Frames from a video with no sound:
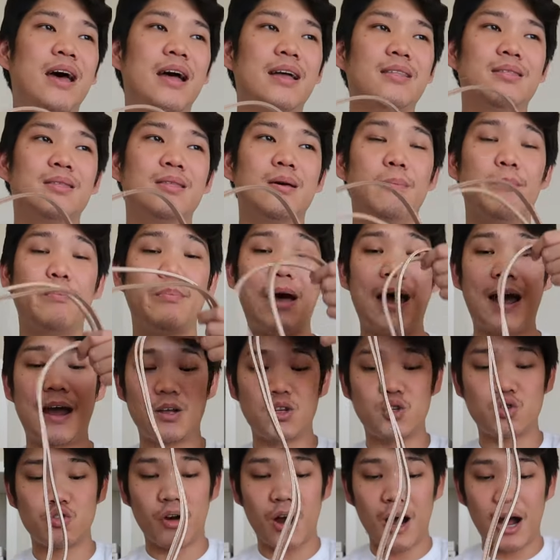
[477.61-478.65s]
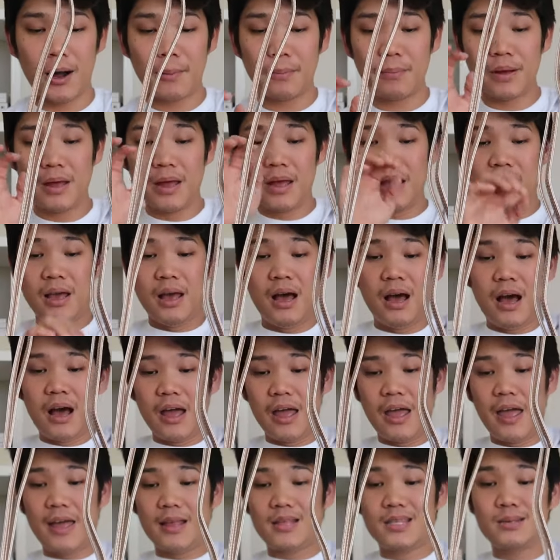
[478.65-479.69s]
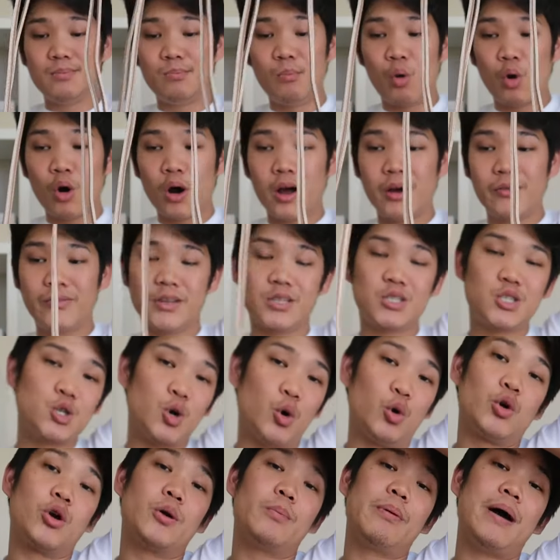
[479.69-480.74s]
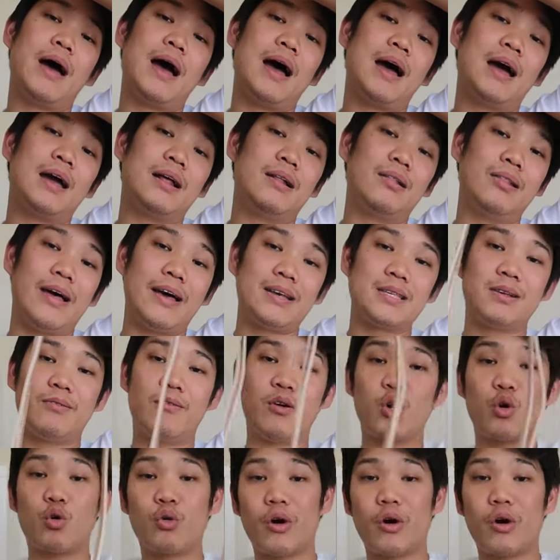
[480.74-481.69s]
that the bag drop, it's more of a shoulder bag, less of a